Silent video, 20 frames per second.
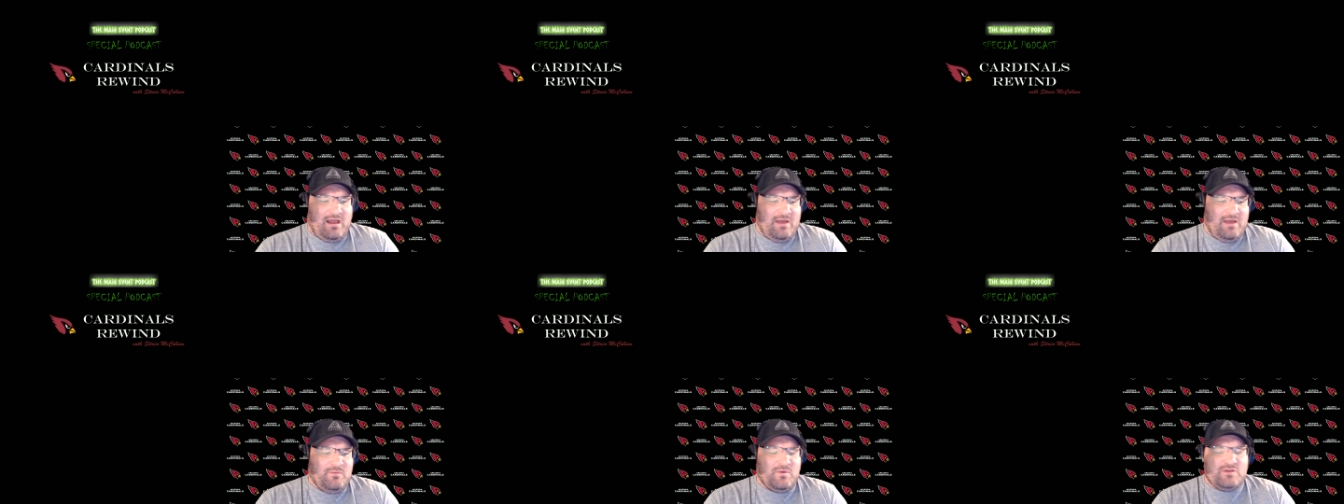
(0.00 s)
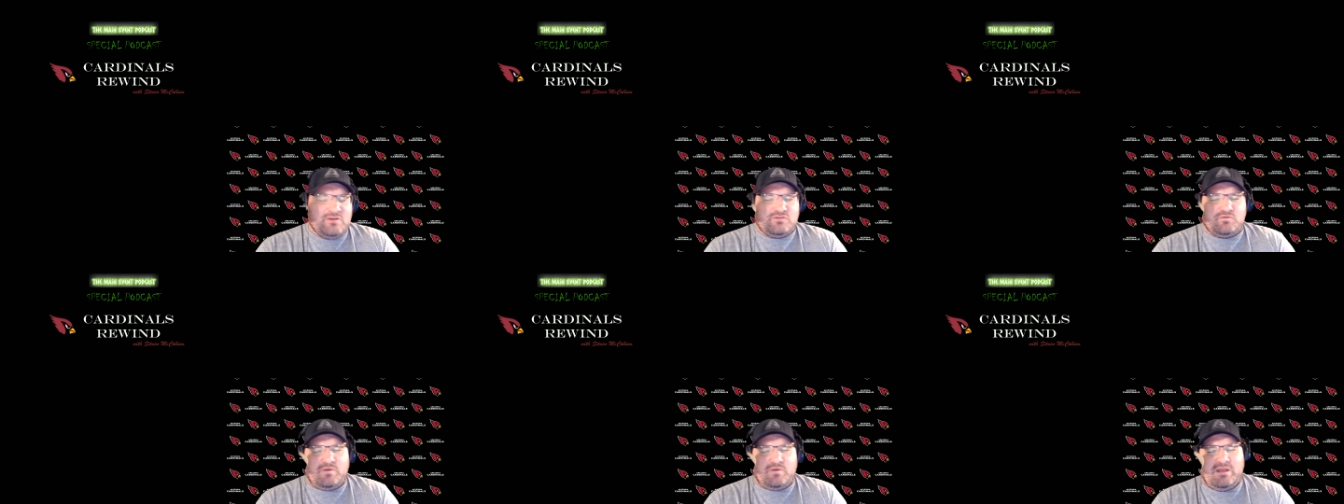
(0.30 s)
I
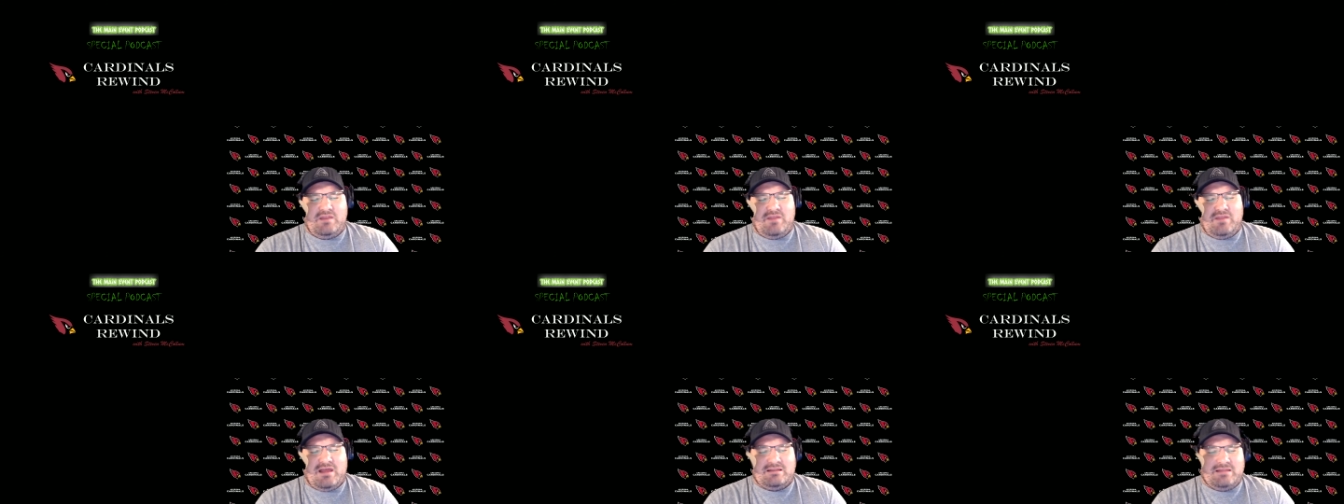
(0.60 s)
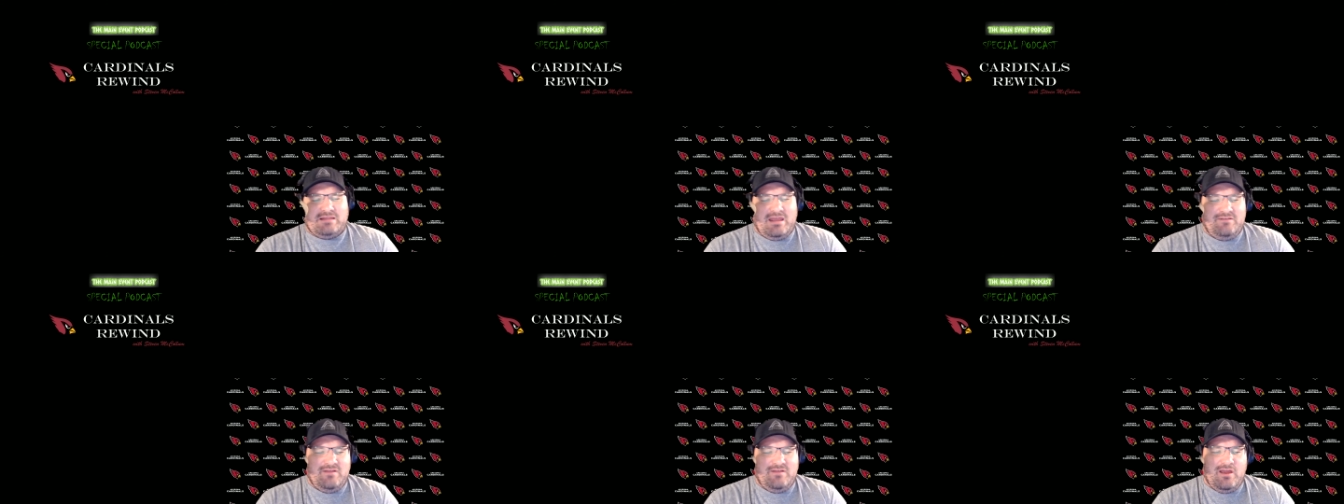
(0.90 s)
was reading that
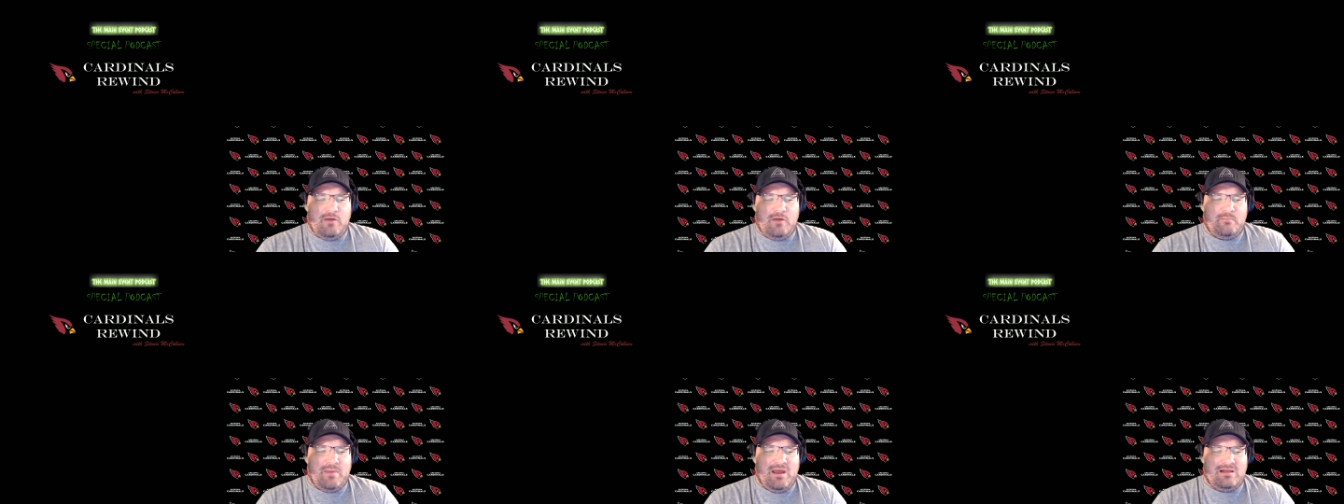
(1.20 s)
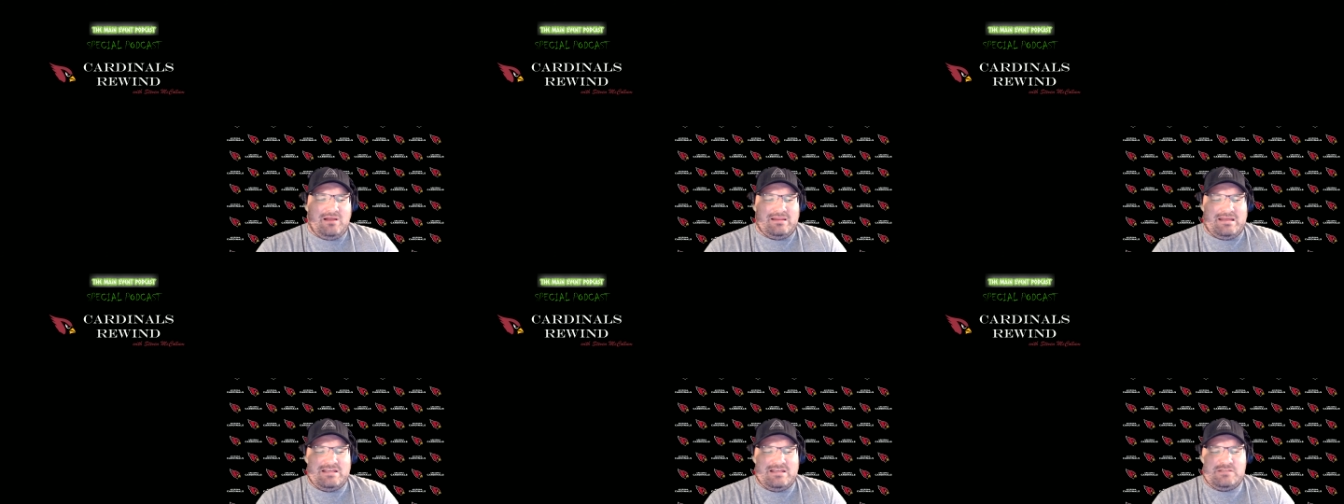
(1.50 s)
Le'Veon
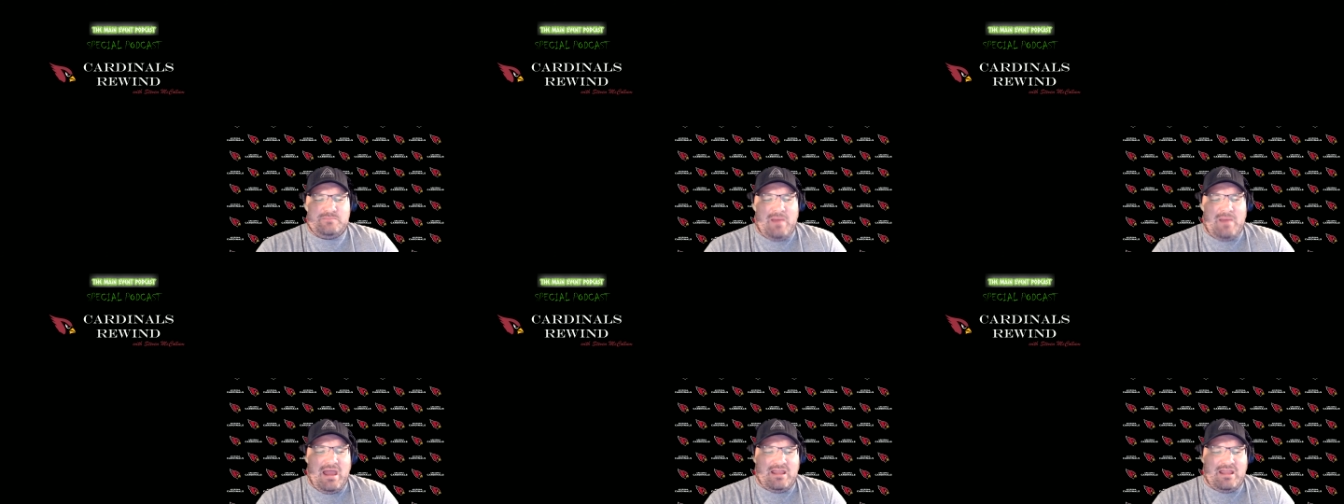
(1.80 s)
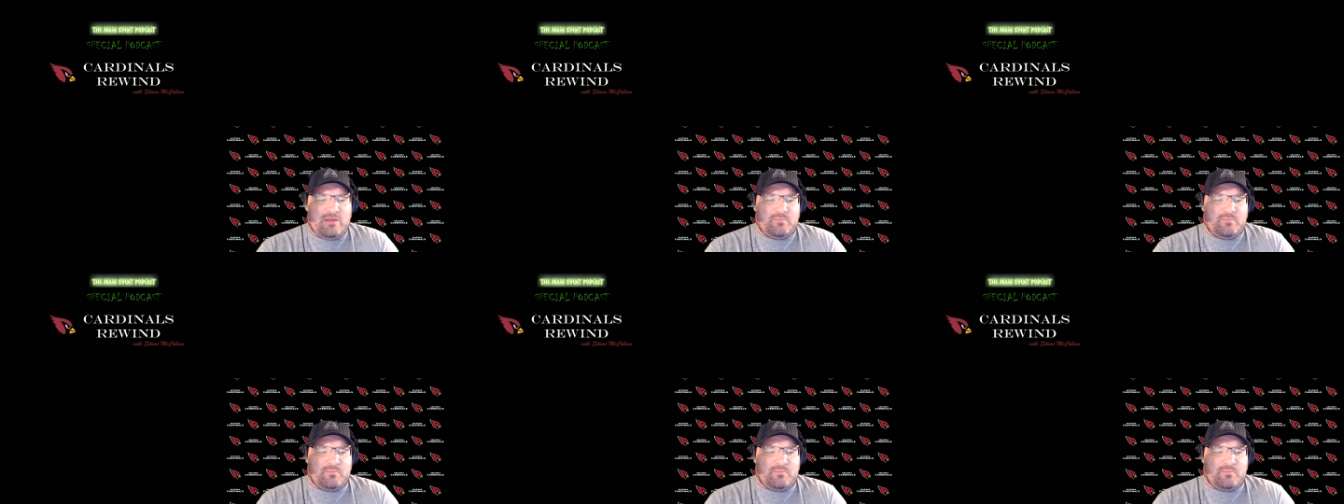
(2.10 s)
Bell is back